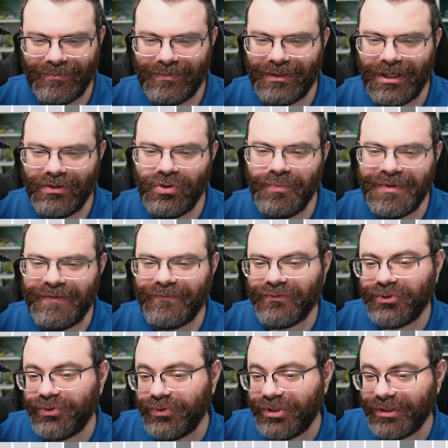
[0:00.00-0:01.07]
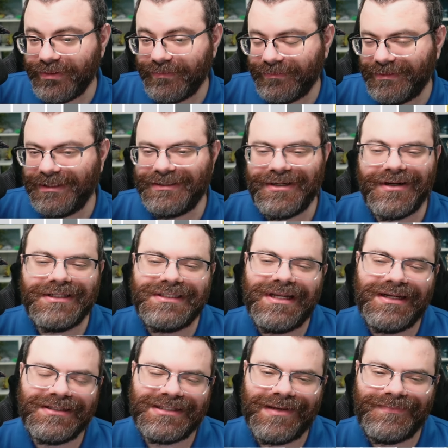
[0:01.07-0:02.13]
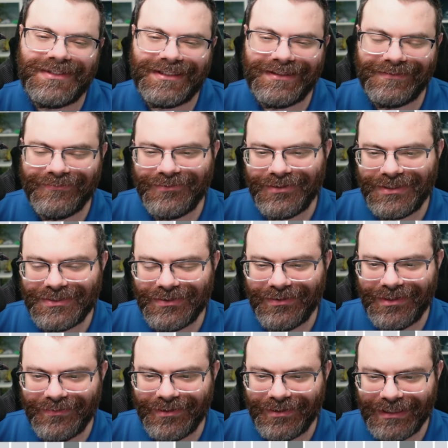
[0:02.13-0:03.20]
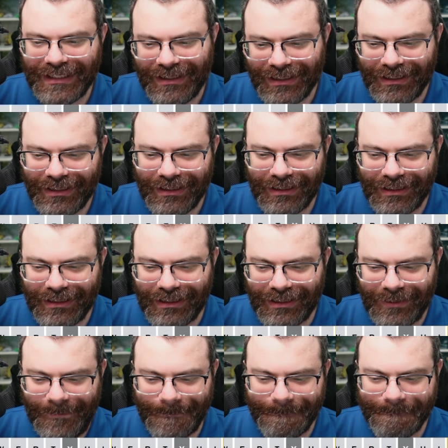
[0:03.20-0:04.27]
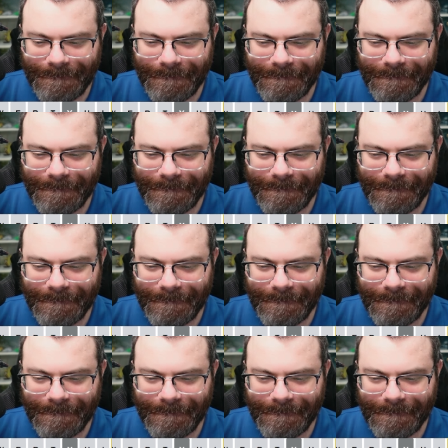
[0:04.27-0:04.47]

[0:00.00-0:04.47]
a hoopy fruit. Darn, it's not accepted. Fruit is totally word. Um,